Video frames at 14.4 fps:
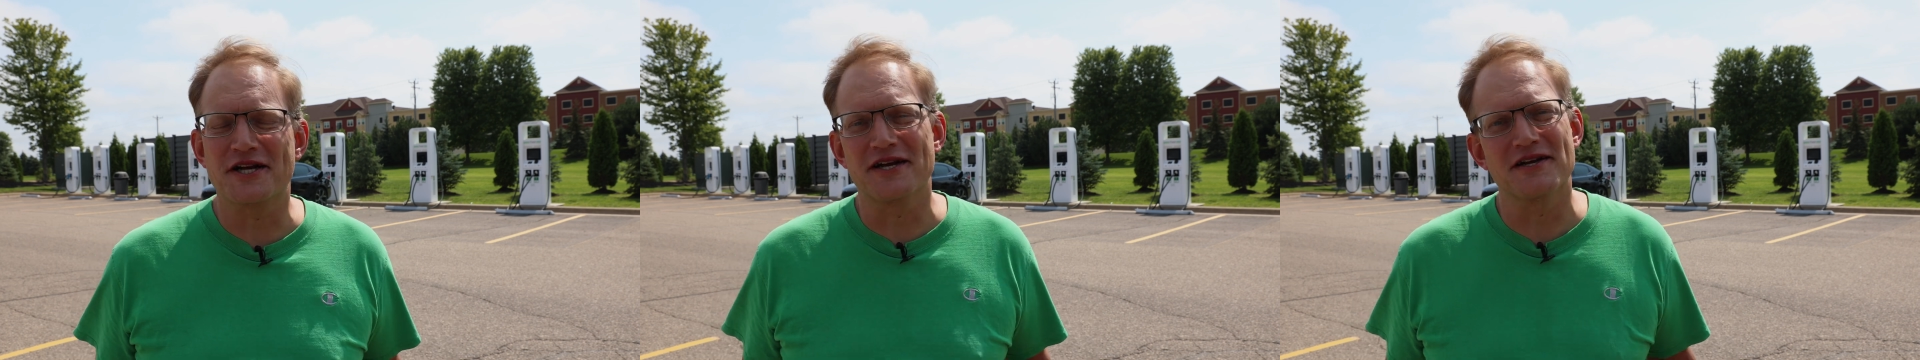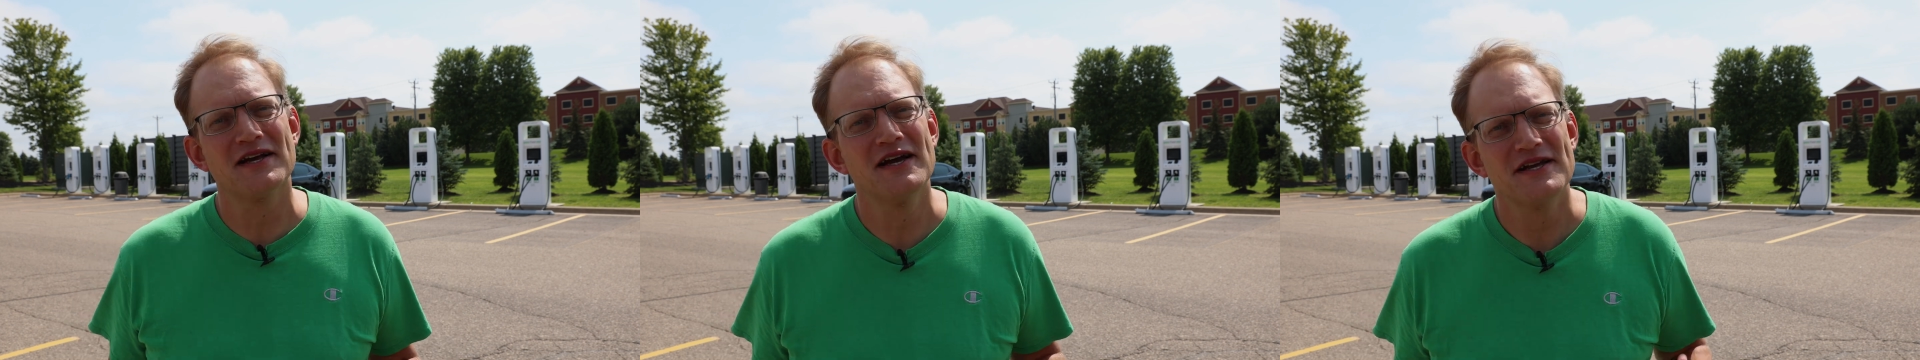
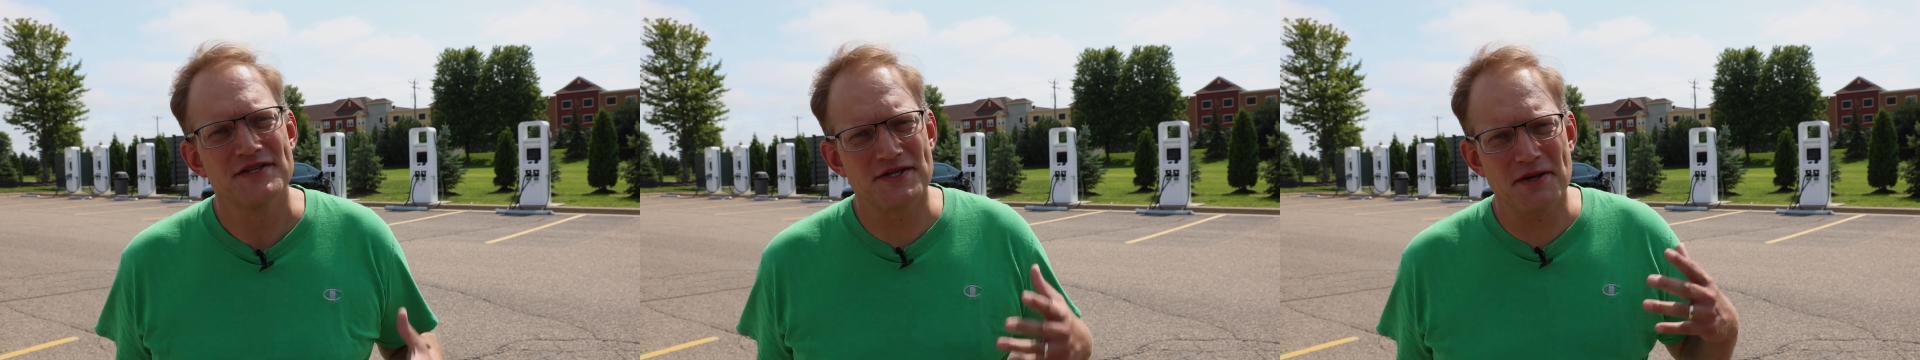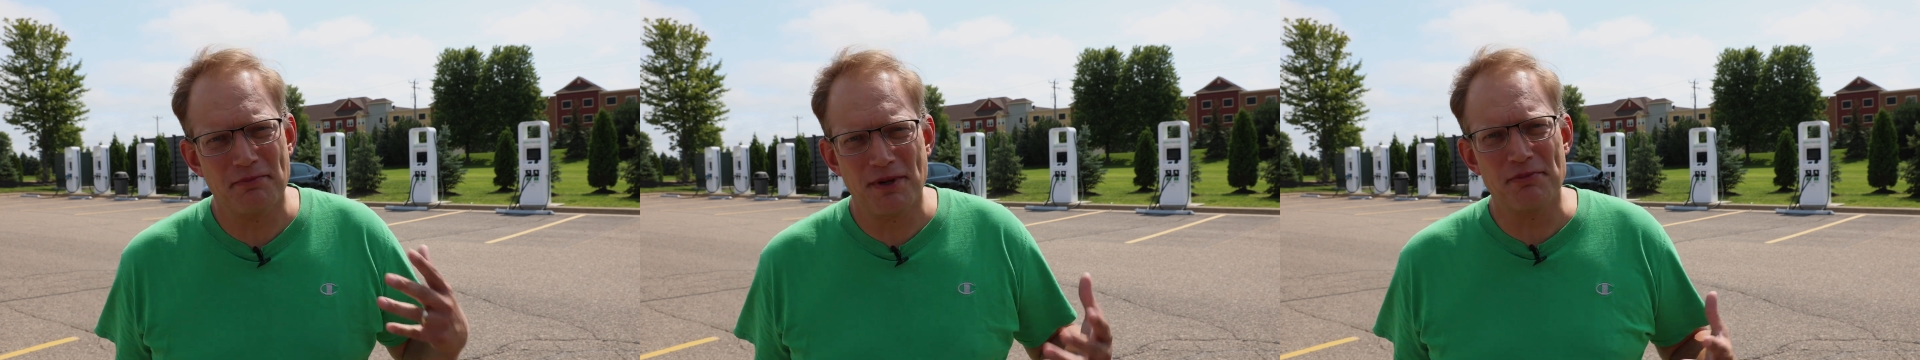and
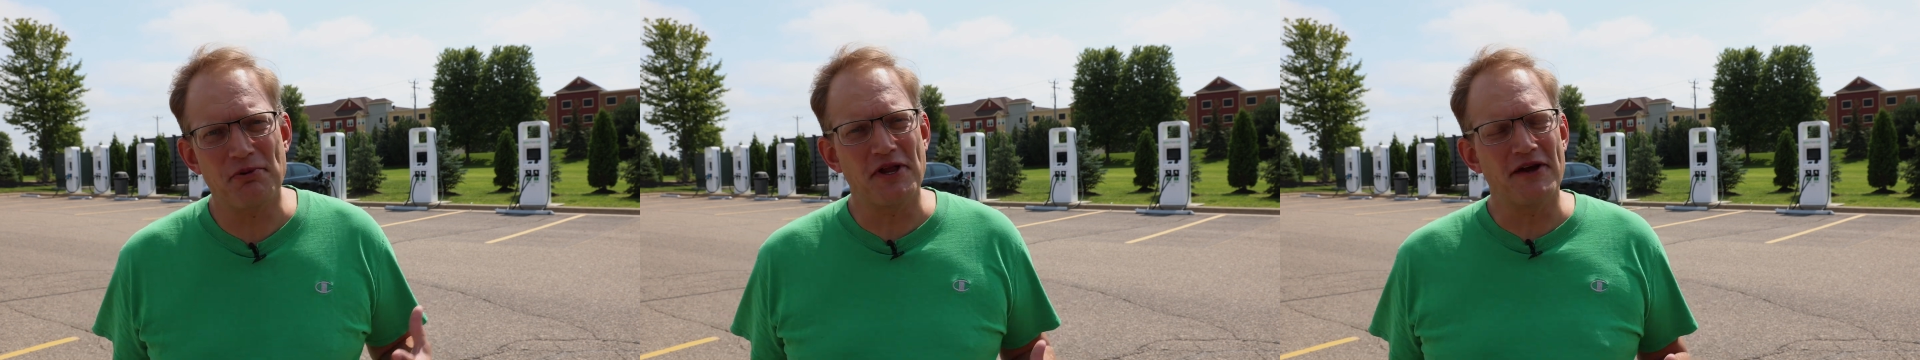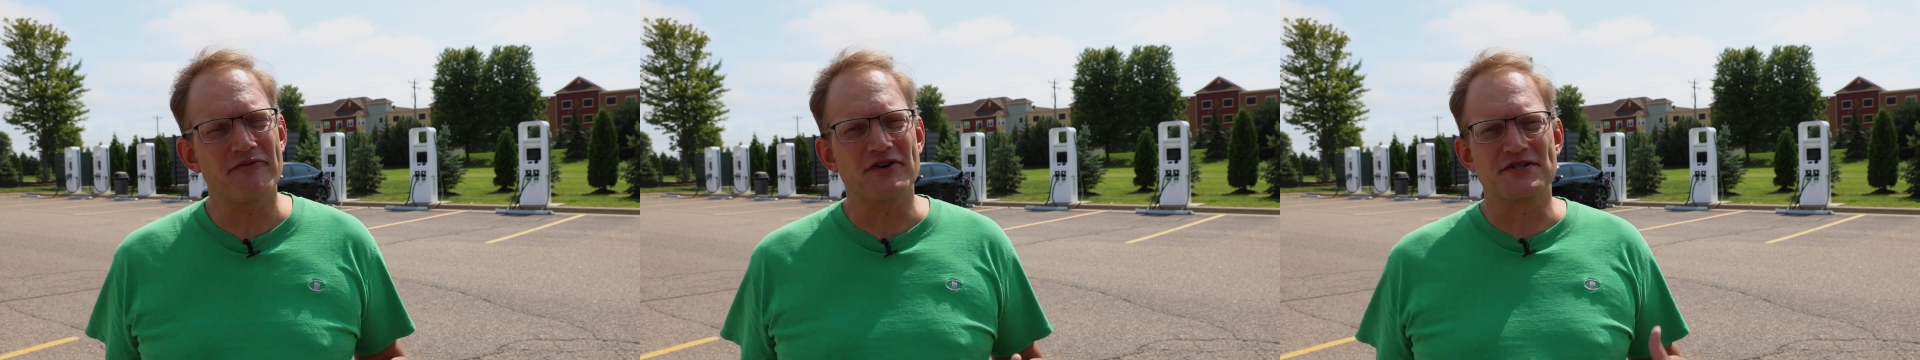some people
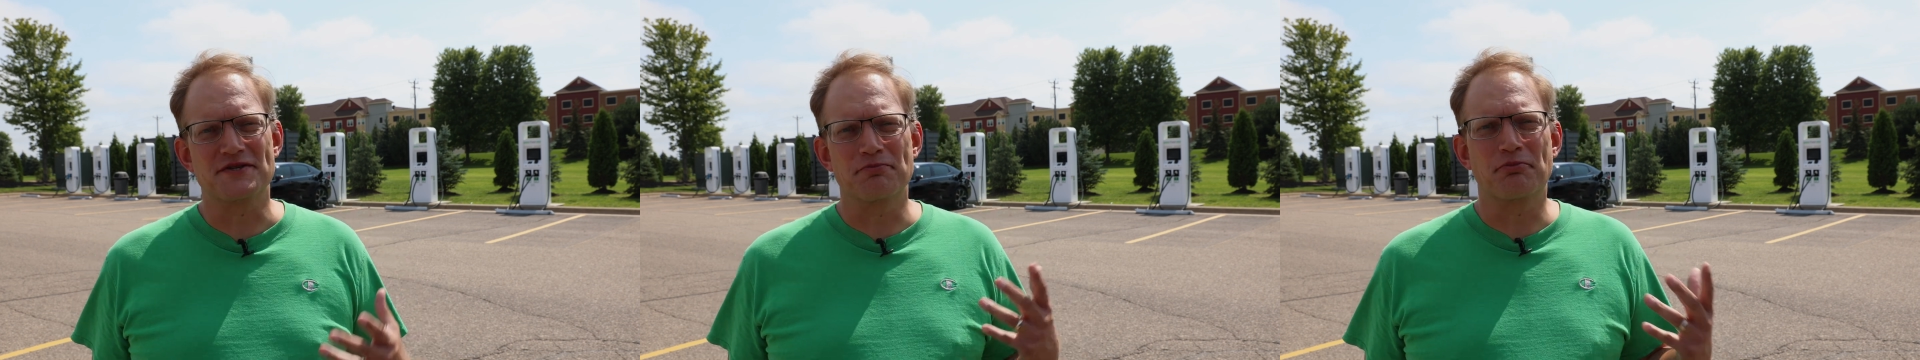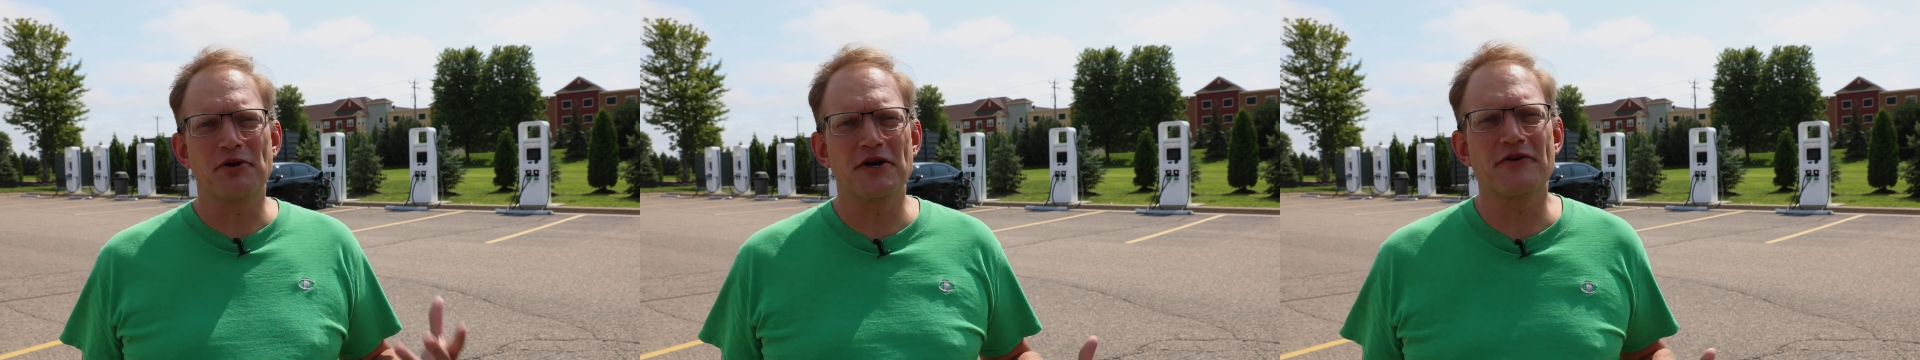having
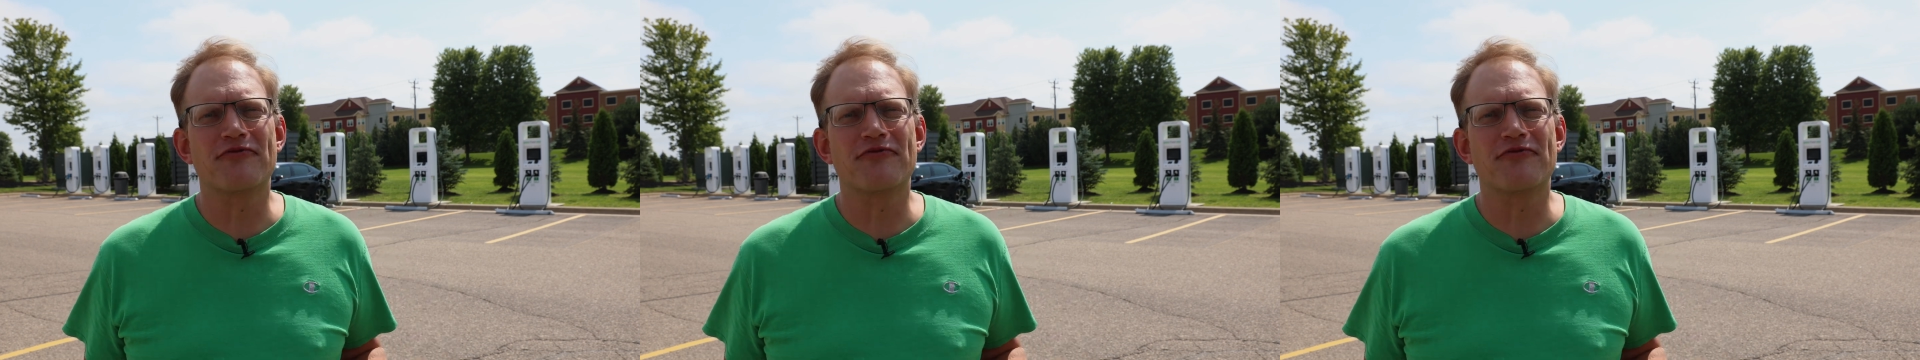some pretty